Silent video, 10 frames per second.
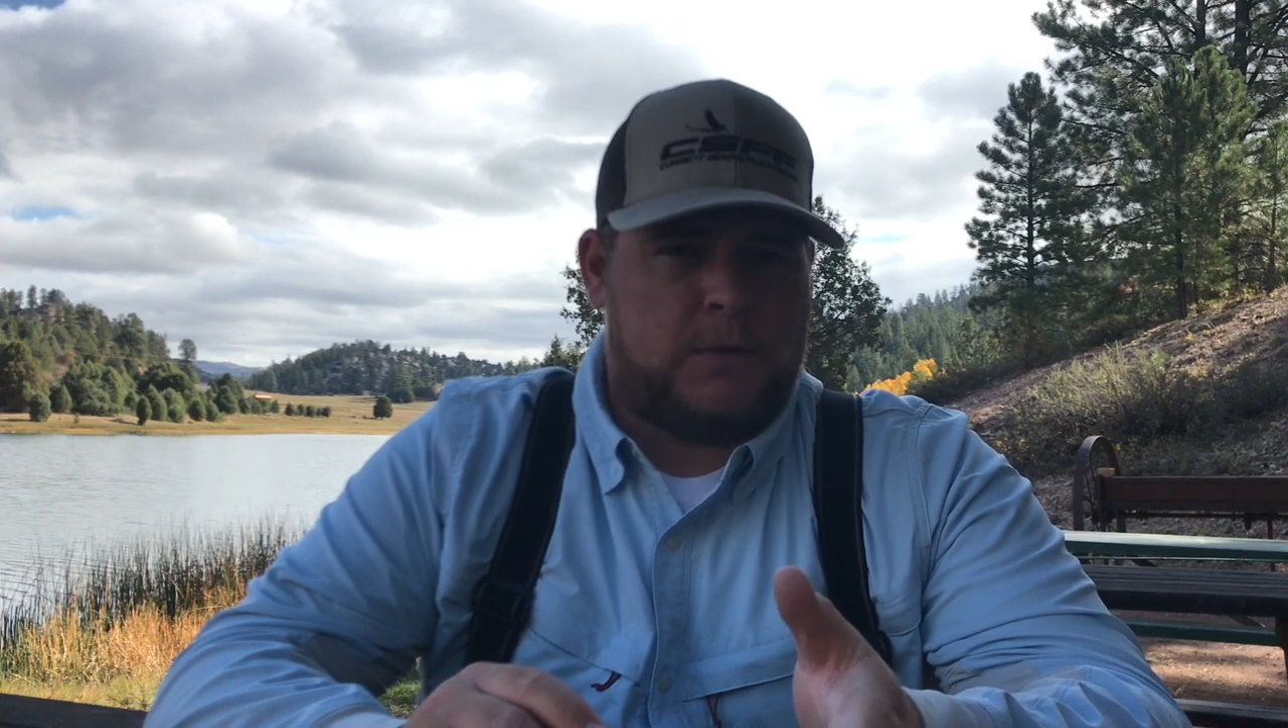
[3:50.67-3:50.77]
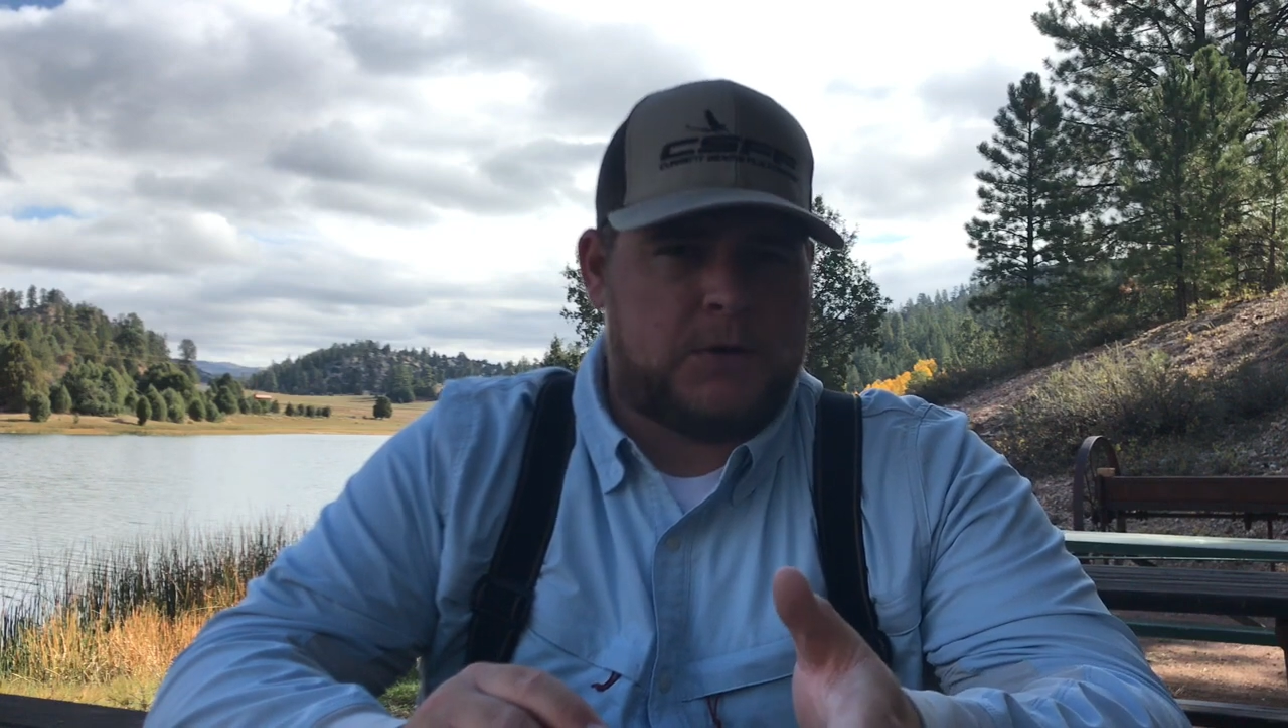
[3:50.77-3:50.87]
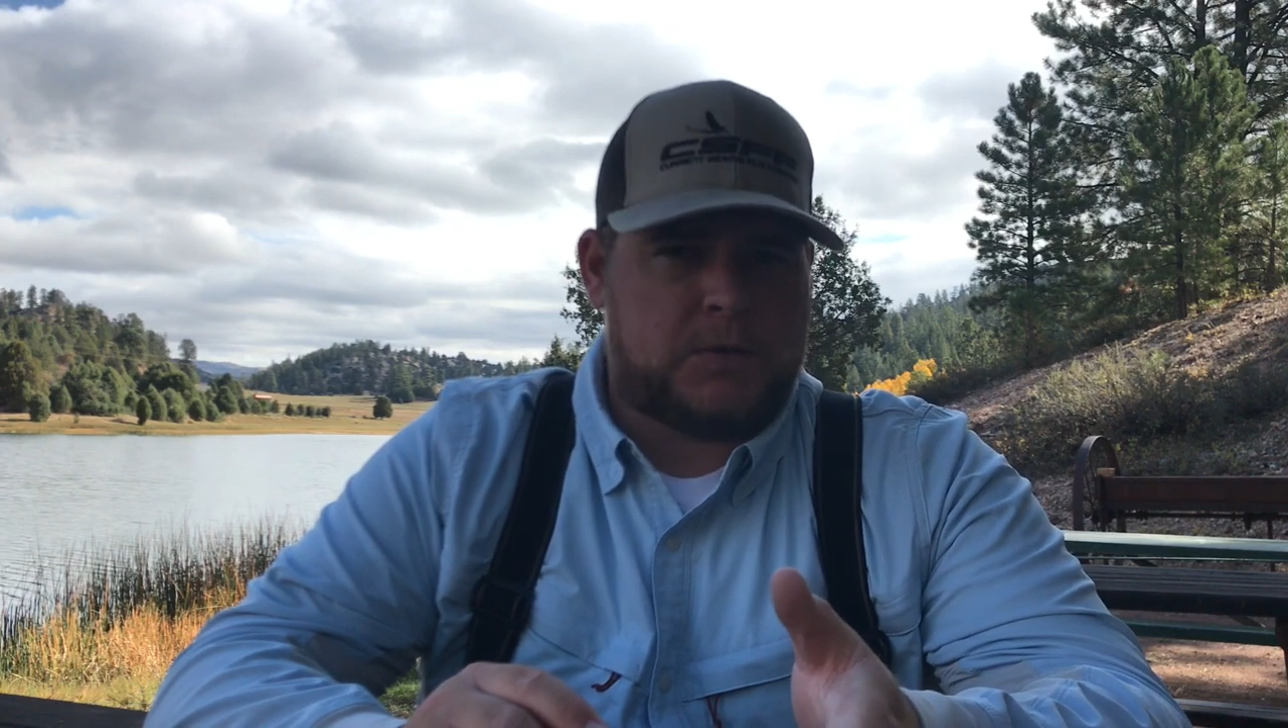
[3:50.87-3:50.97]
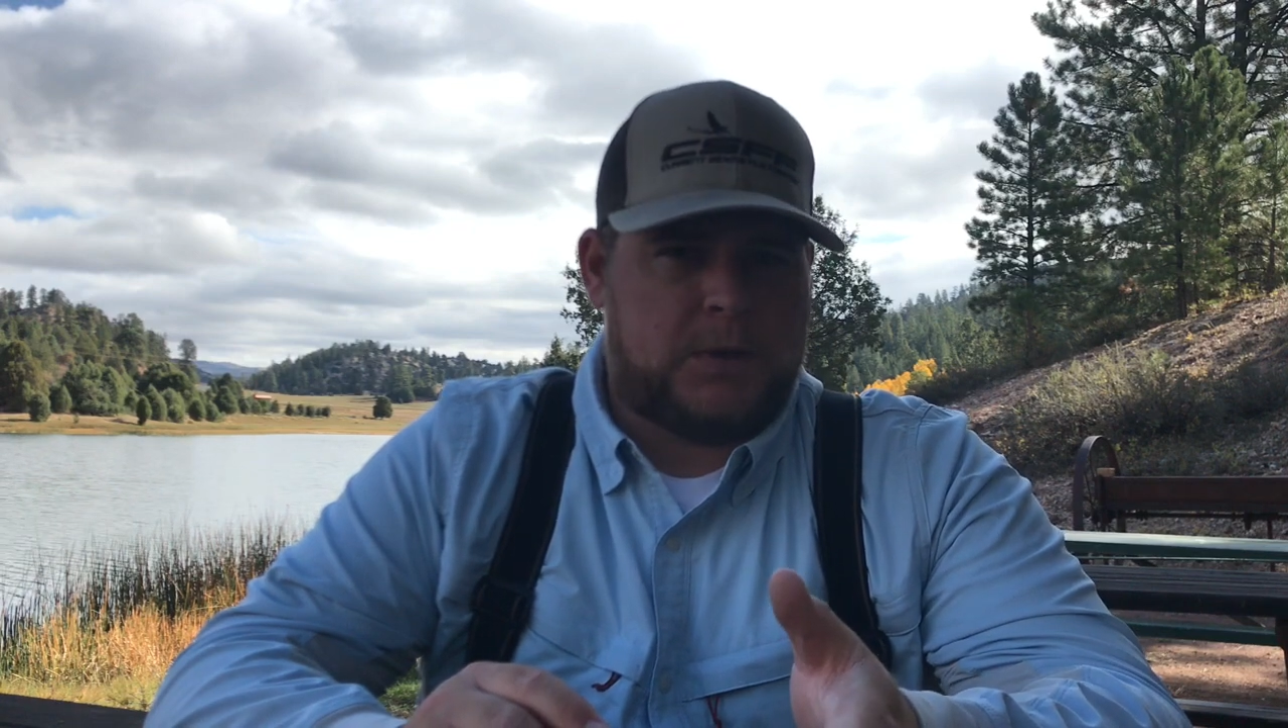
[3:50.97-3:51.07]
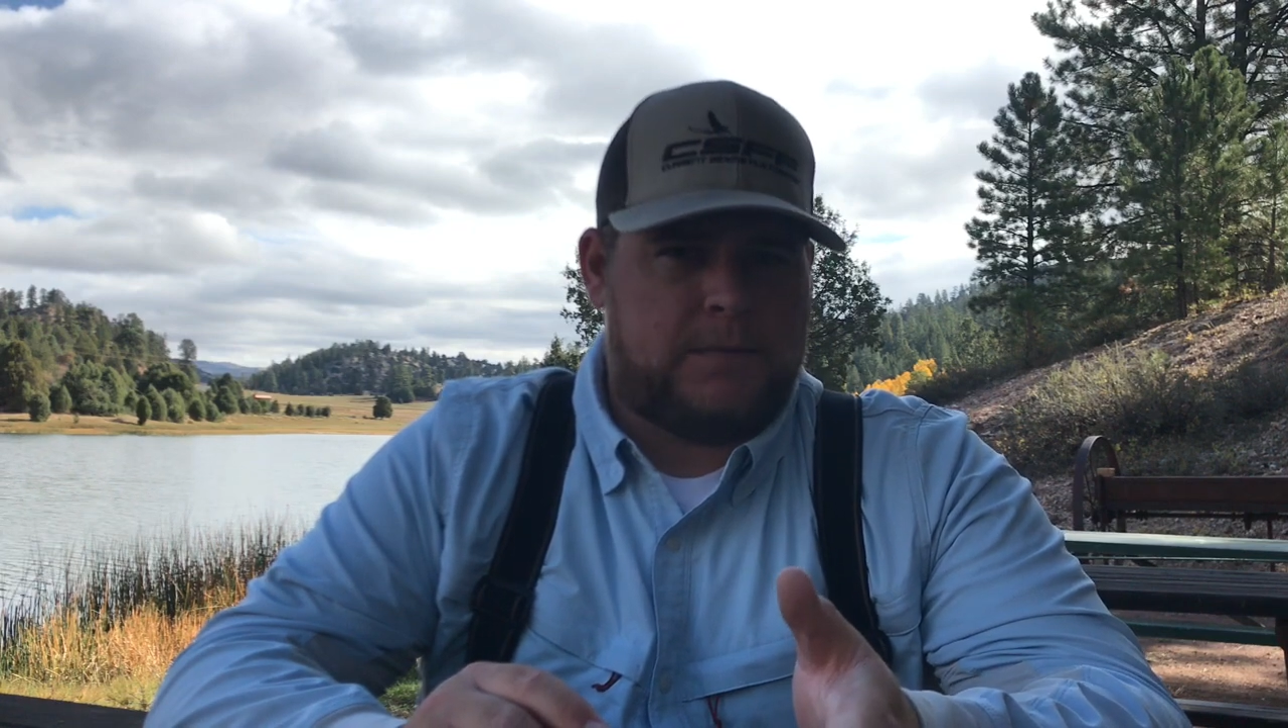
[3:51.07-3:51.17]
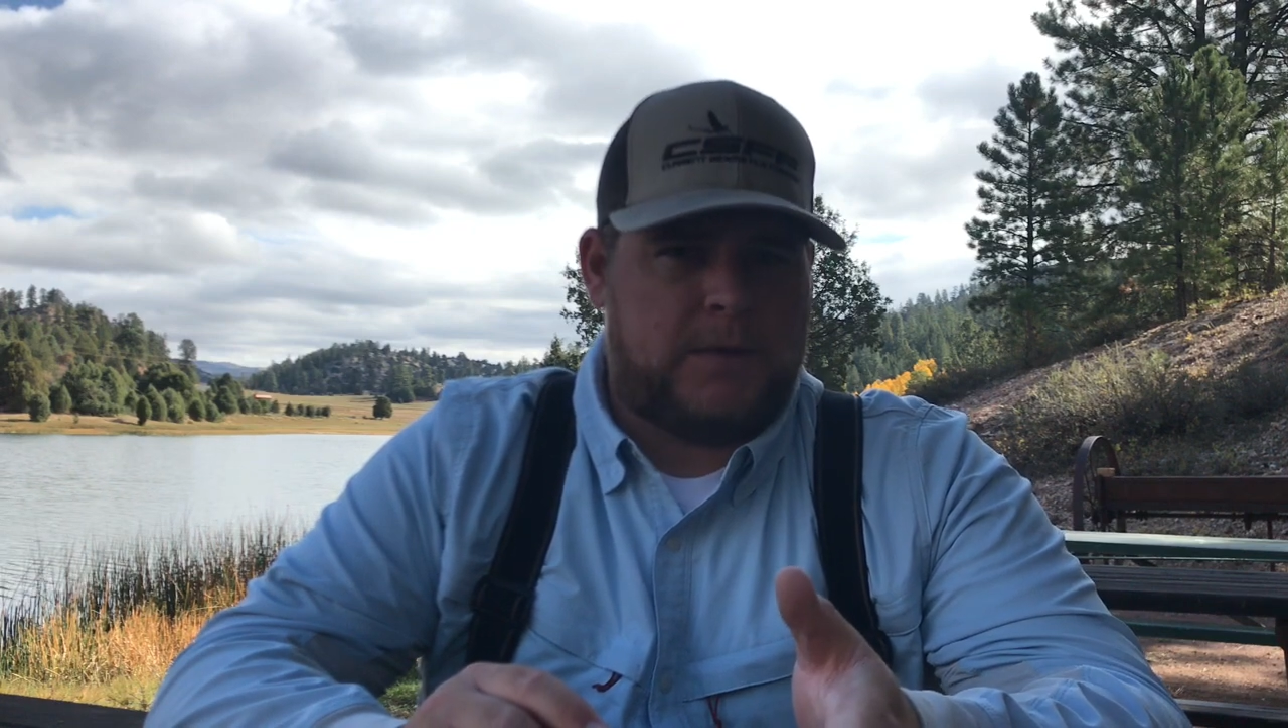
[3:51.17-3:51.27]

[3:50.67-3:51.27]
1st when I'm